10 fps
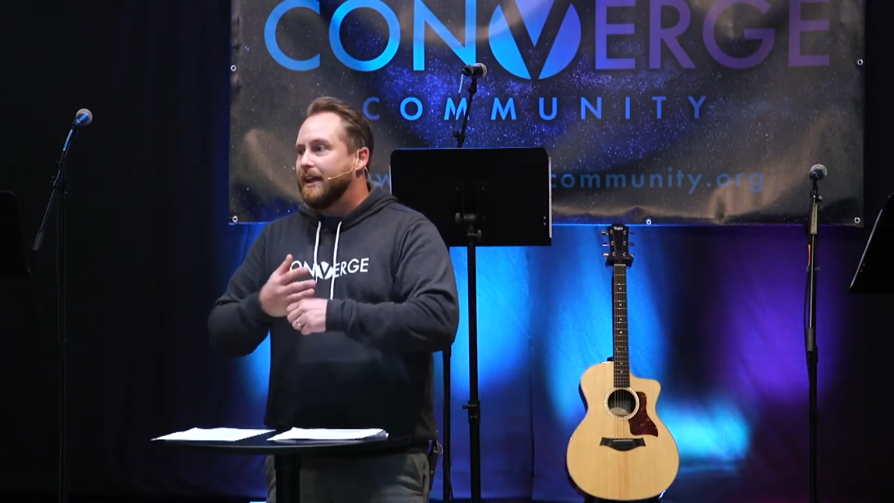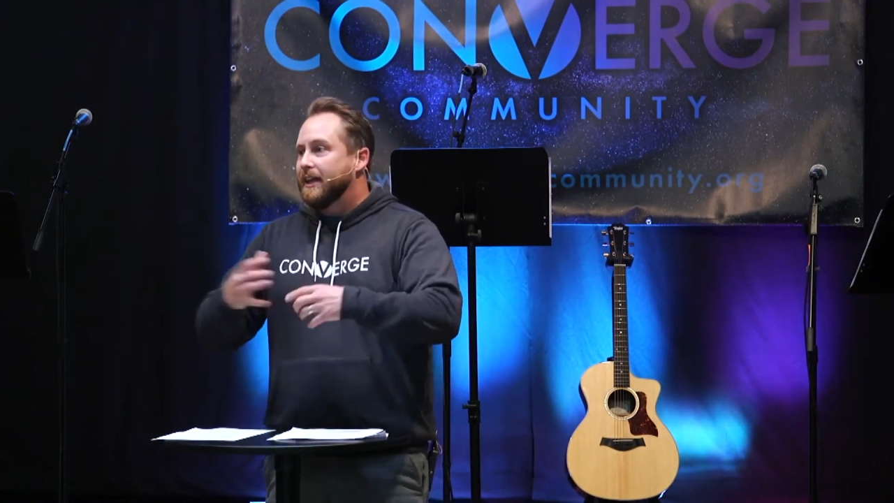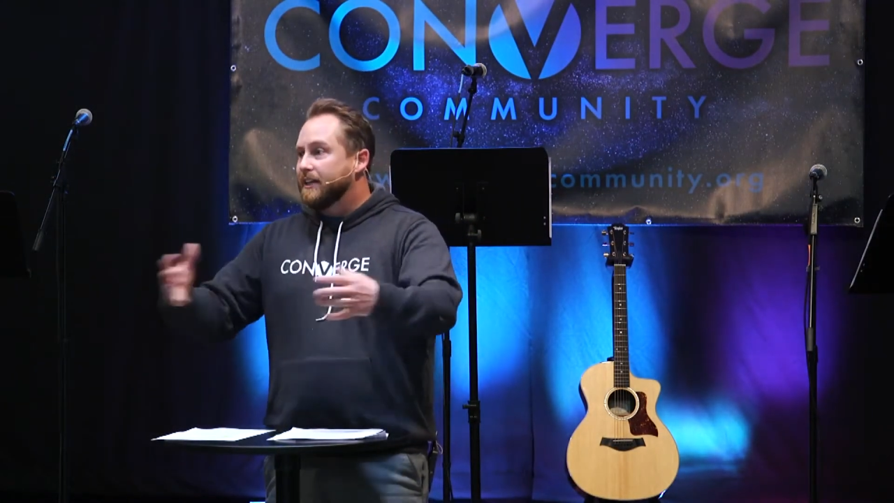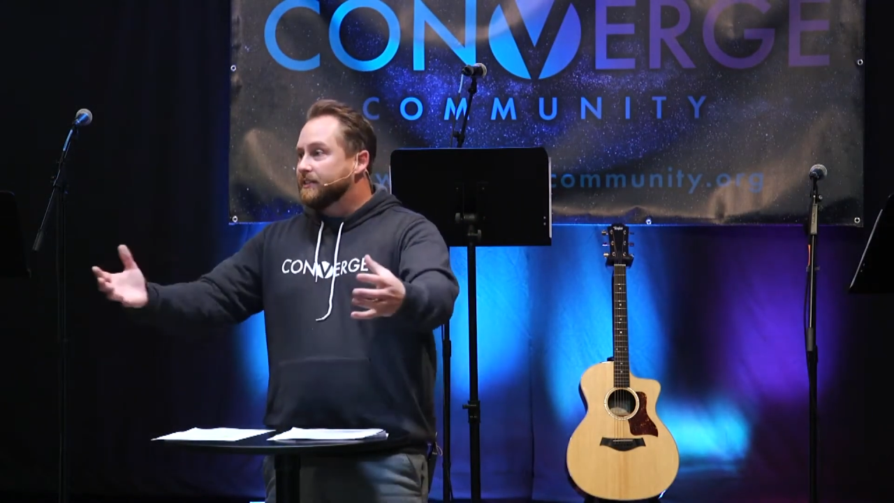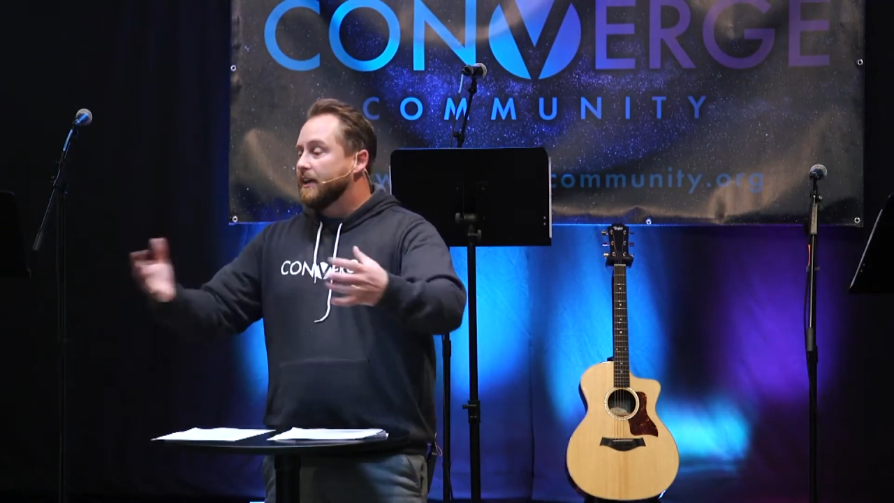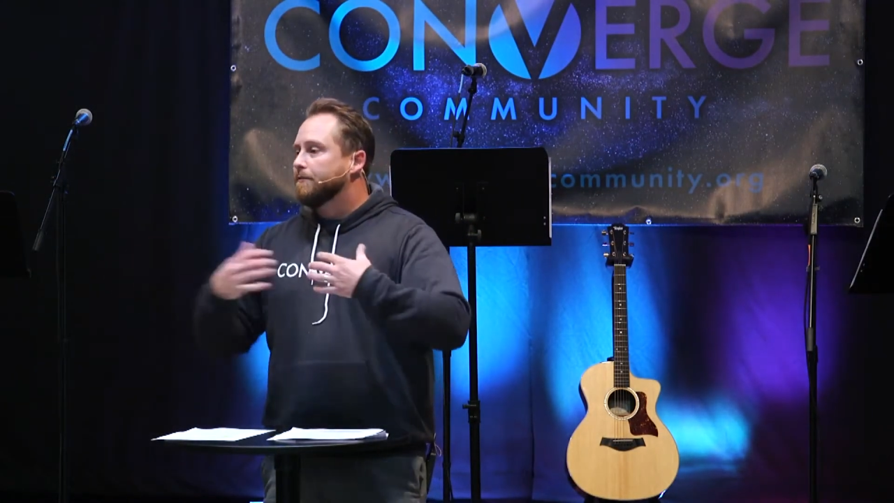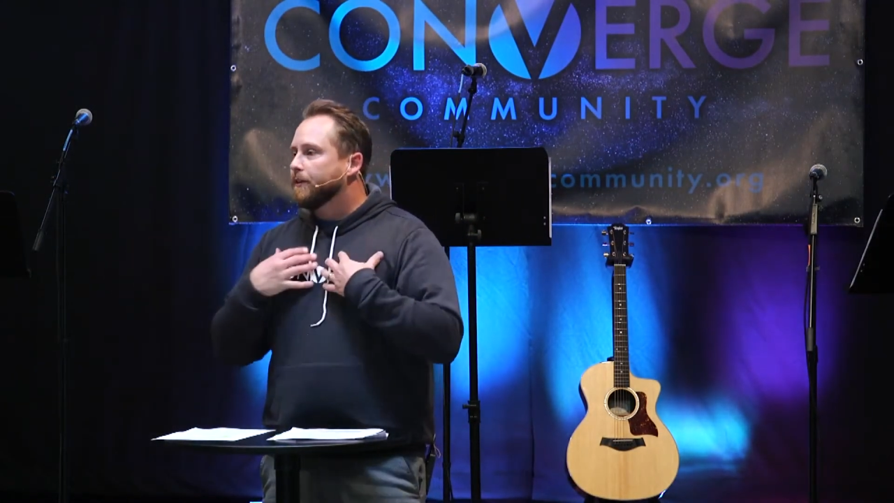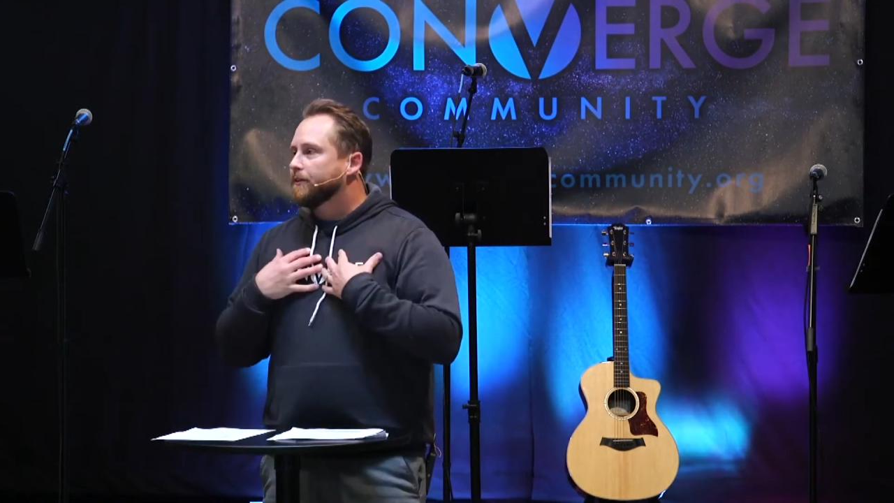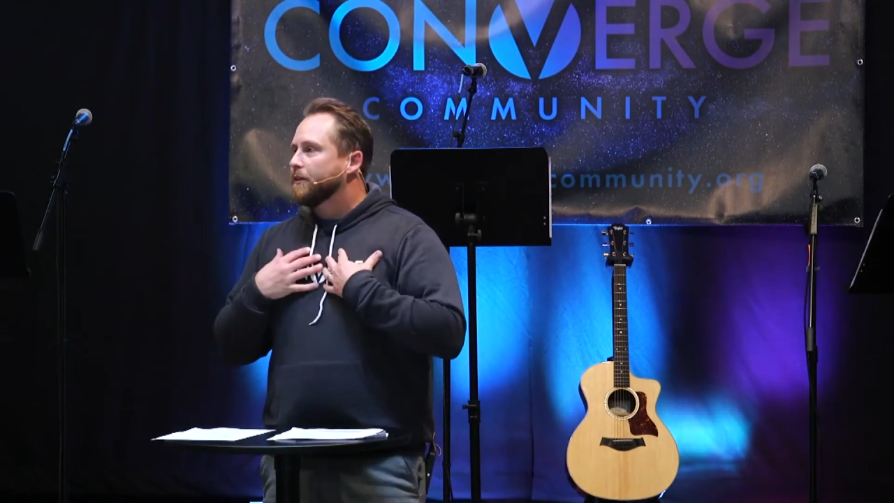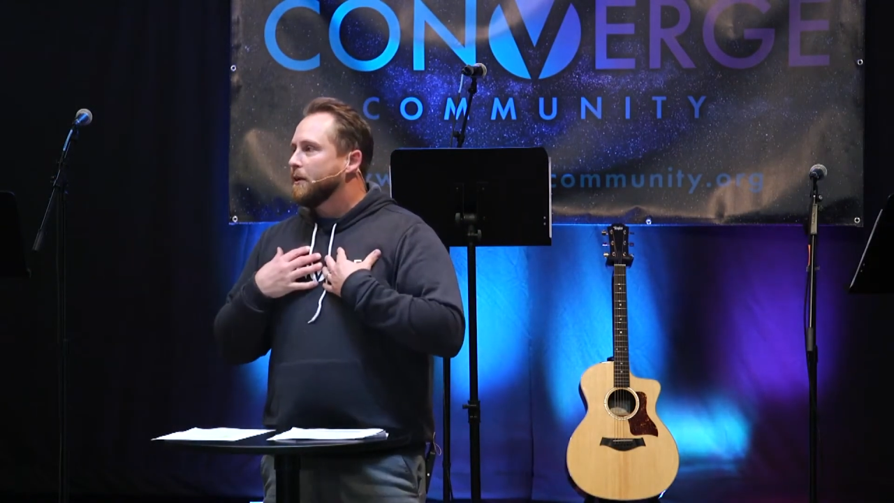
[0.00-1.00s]
he's saying,
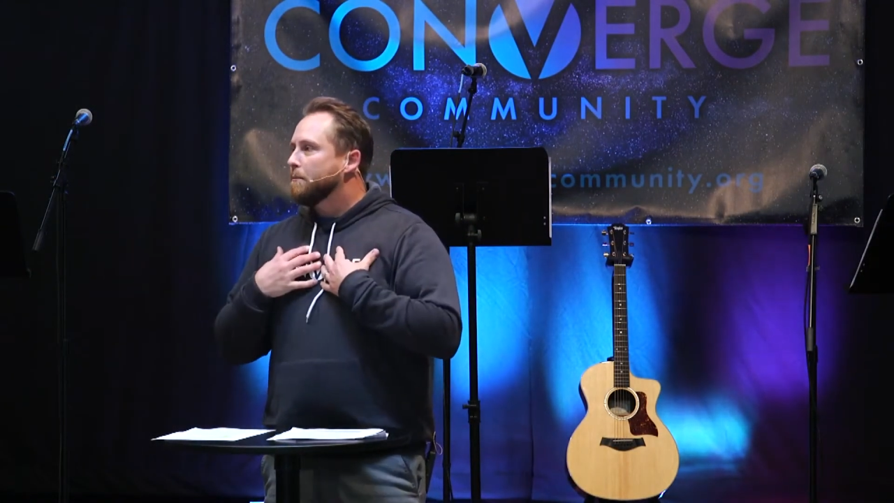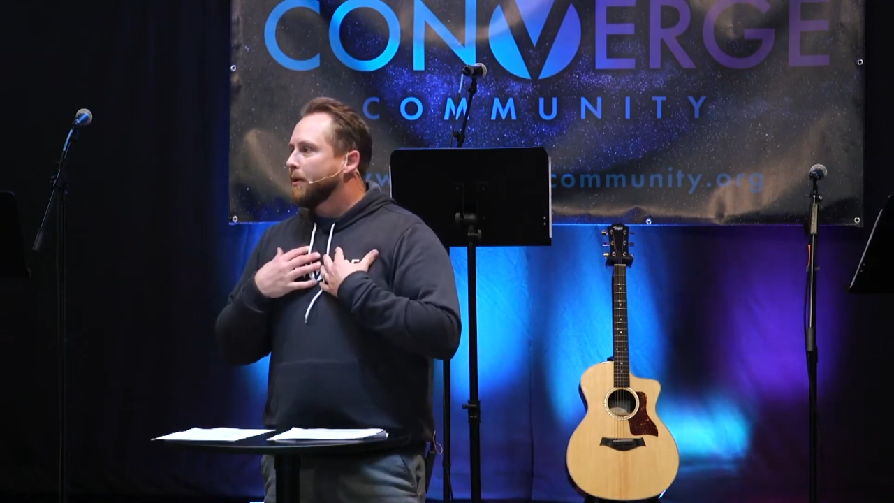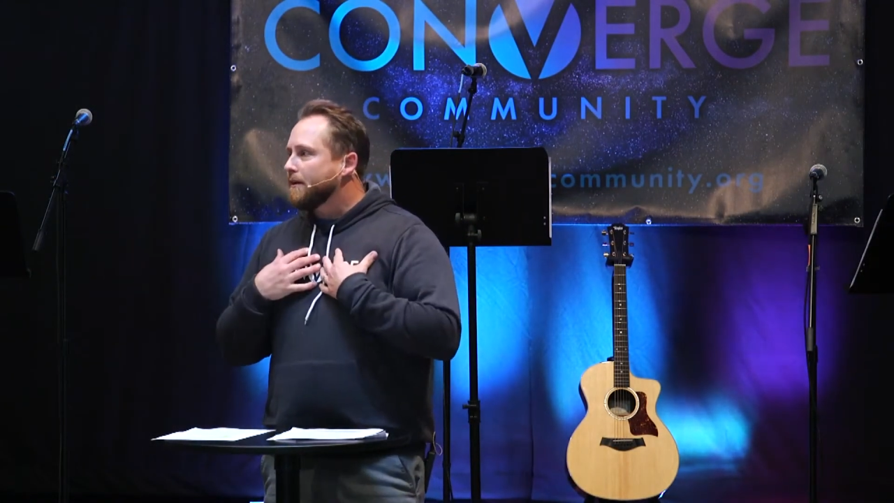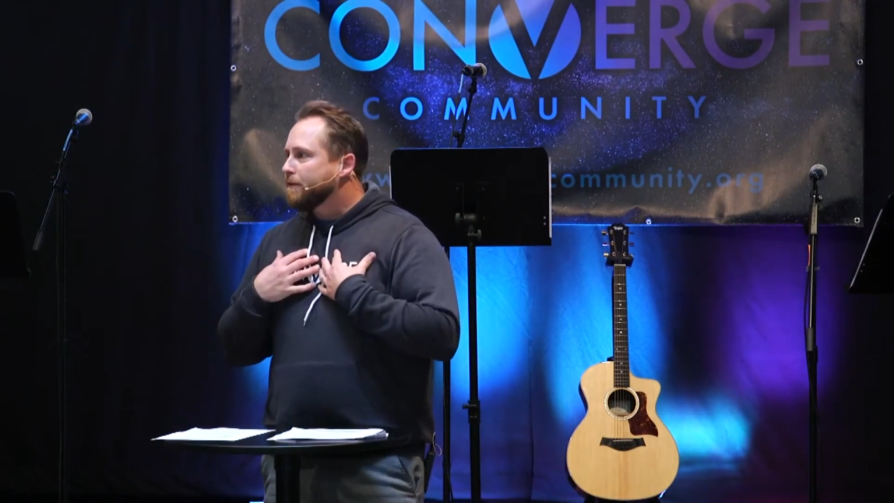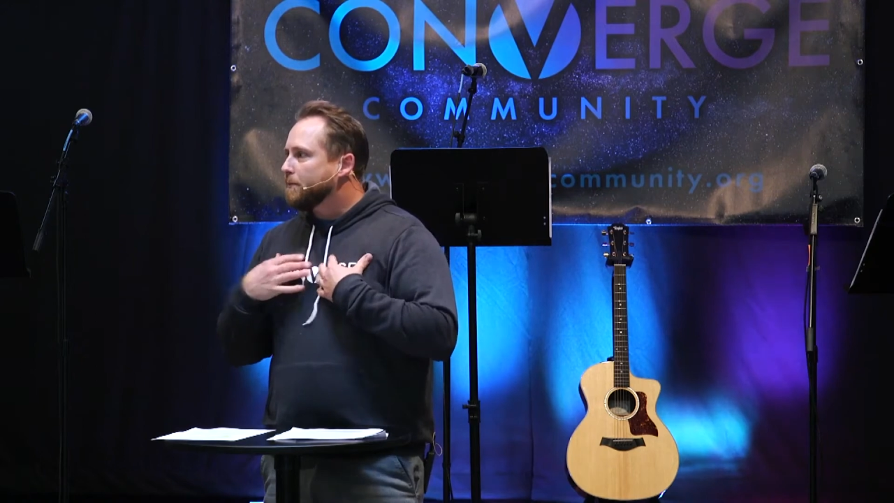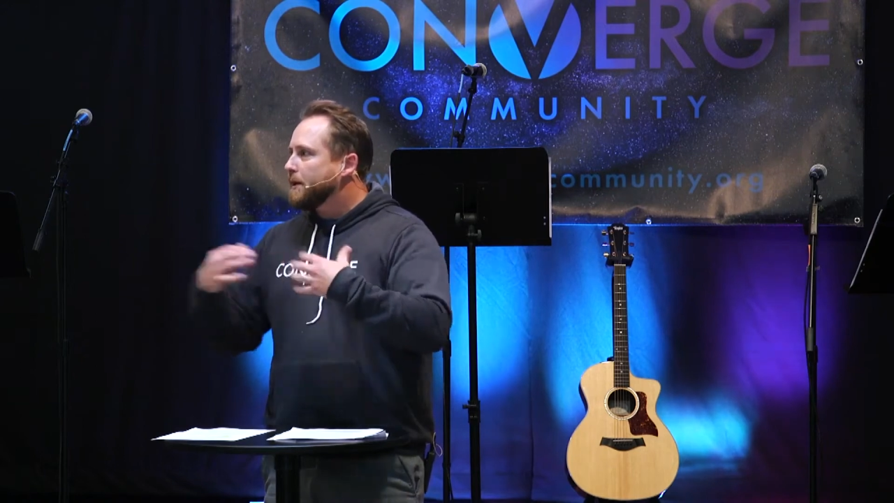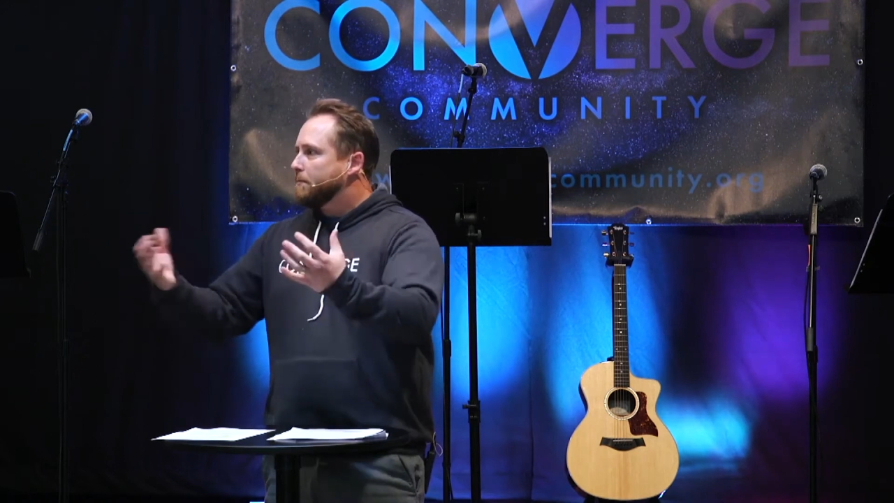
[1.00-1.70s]
first, pray for me,